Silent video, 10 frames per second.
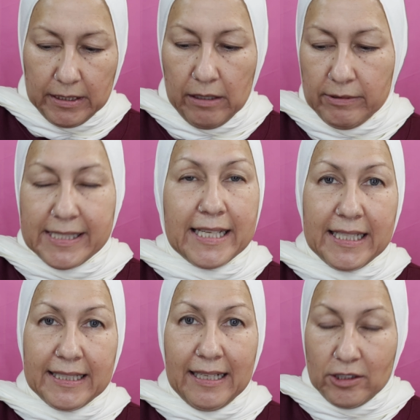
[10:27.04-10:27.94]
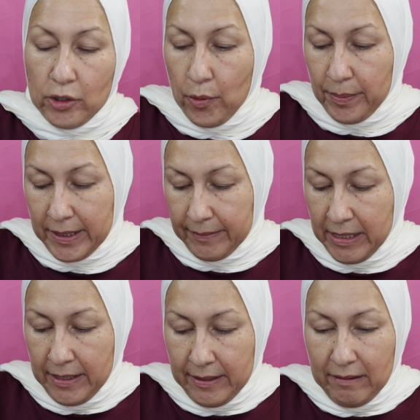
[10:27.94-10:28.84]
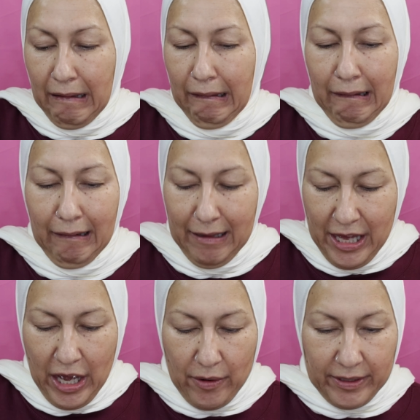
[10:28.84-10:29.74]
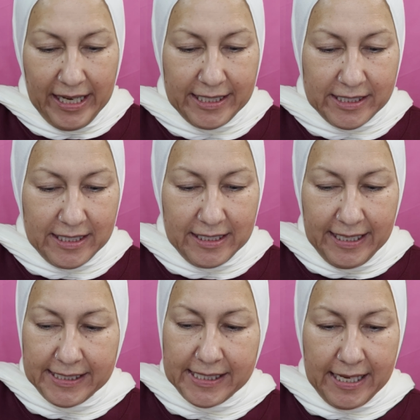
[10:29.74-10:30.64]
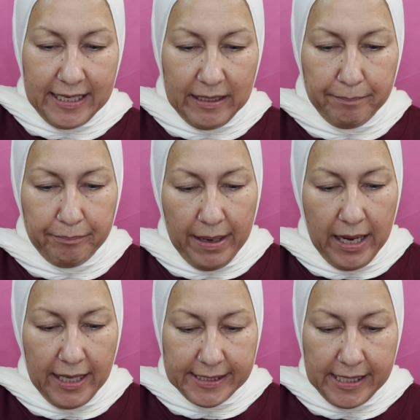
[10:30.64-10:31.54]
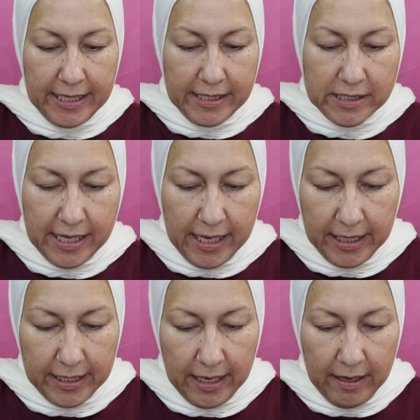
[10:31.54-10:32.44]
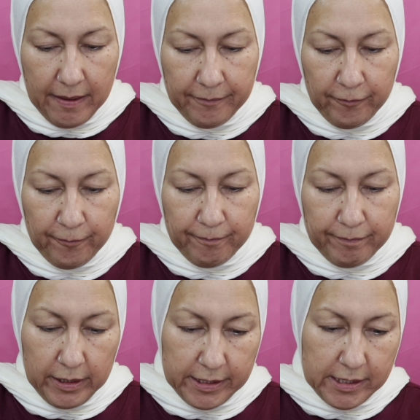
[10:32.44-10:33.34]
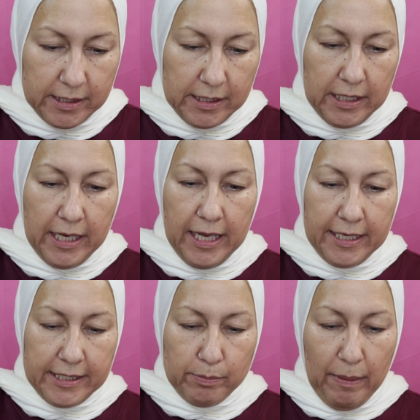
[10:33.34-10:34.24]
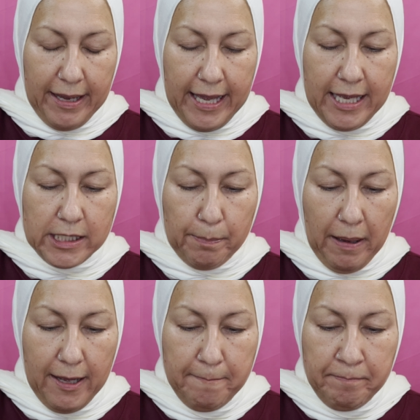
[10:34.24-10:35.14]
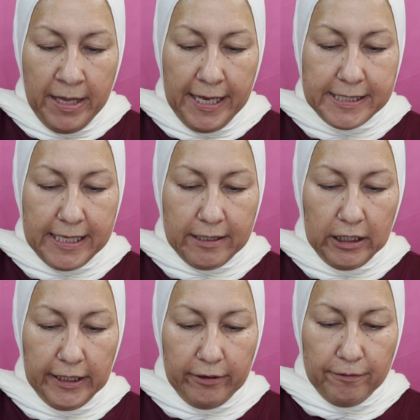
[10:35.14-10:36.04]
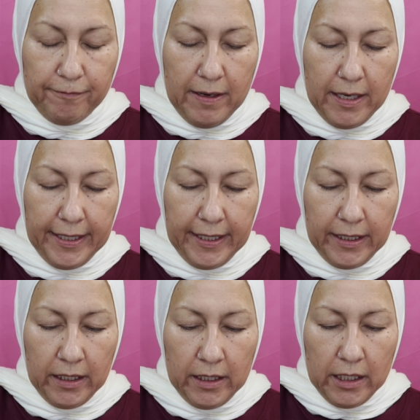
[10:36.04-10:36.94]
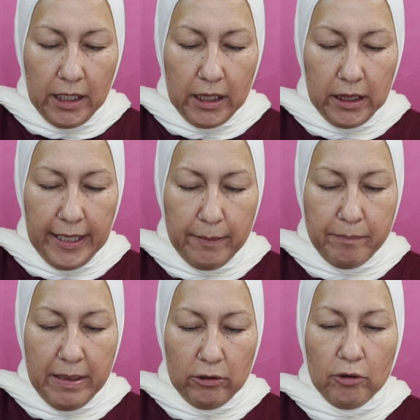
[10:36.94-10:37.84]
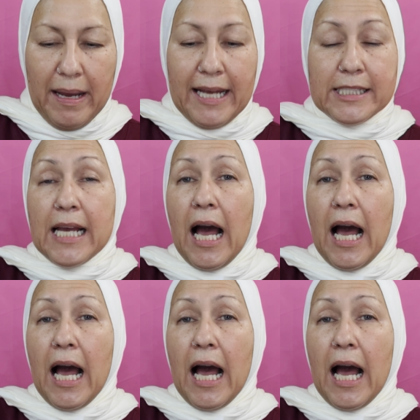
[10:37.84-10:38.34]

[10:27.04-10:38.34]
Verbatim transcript: I was thinking not to open it. Okay, so the next thing in a box is a, let's see. It is by Espa. It's a clarifying clay mineral mask.